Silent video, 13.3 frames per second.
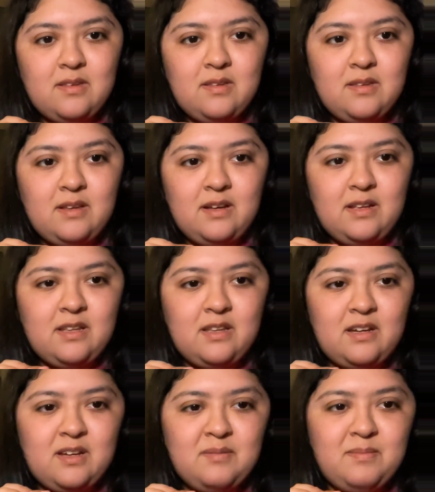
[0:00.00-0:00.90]
Not a
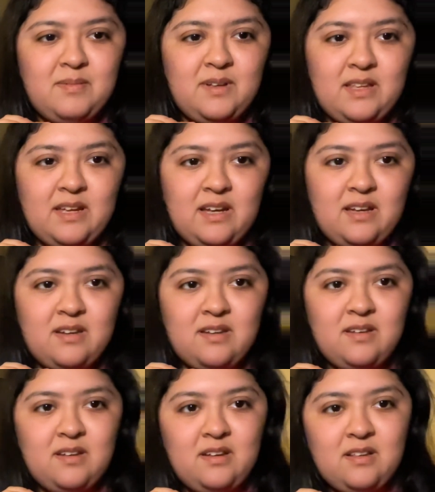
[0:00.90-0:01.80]
lot, but like
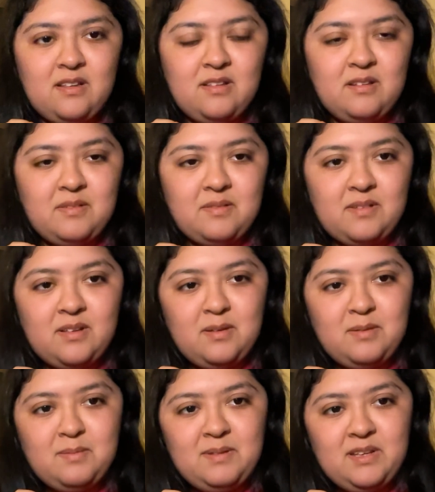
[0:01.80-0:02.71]
all over
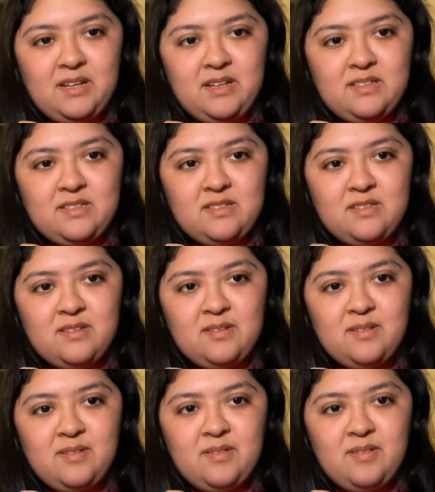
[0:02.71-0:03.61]
the place
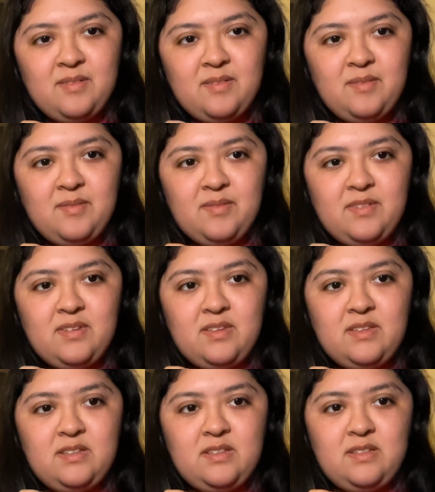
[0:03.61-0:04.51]

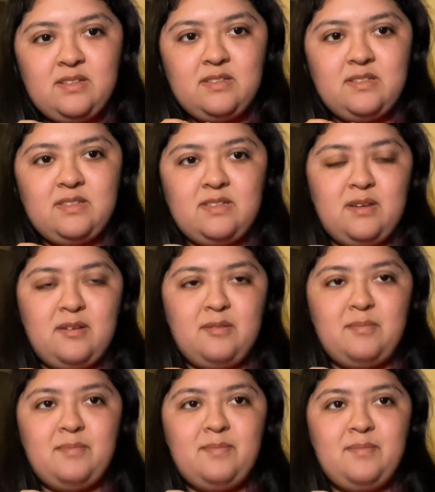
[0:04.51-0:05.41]
just um